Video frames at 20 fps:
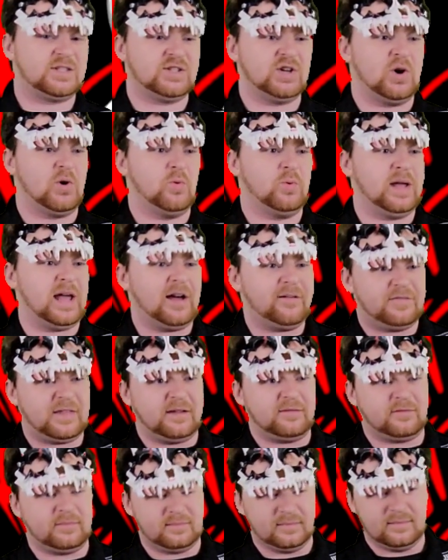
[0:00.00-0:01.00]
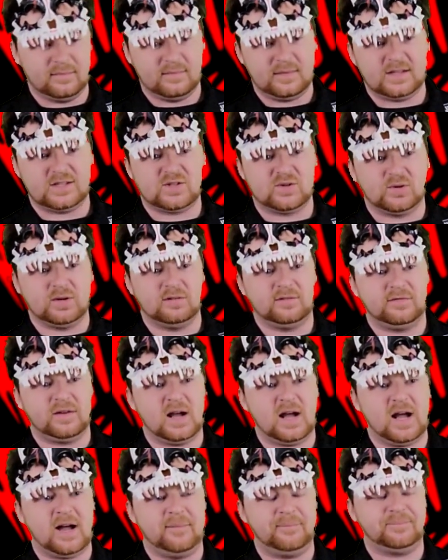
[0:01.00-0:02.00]
So we have that, that sort of,
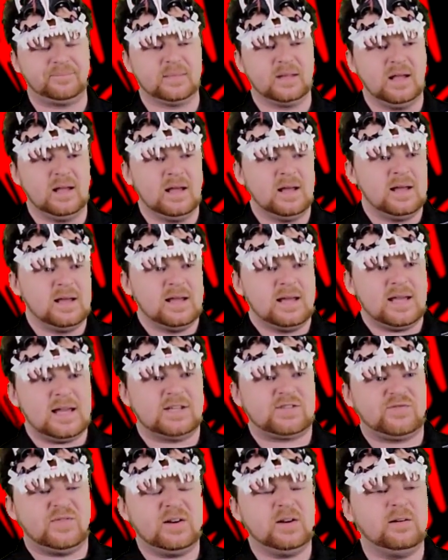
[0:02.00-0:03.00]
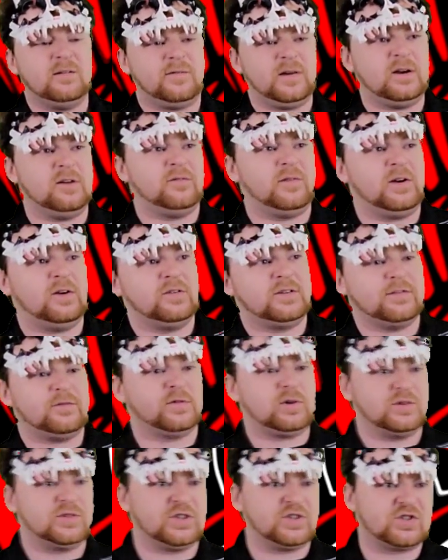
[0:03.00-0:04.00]
um, it's very, very, very
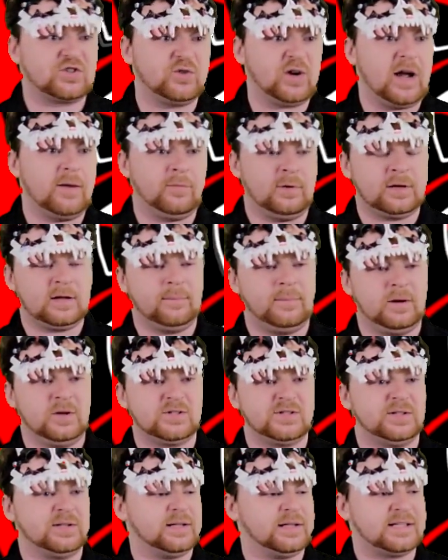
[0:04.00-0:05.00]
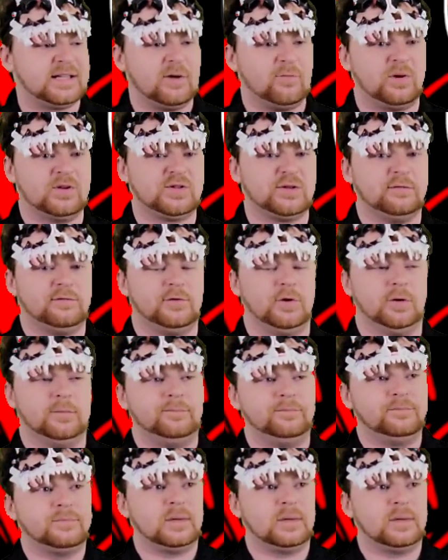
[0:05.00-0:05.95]
difficult to describe when in comparison to like, say, Western fruit.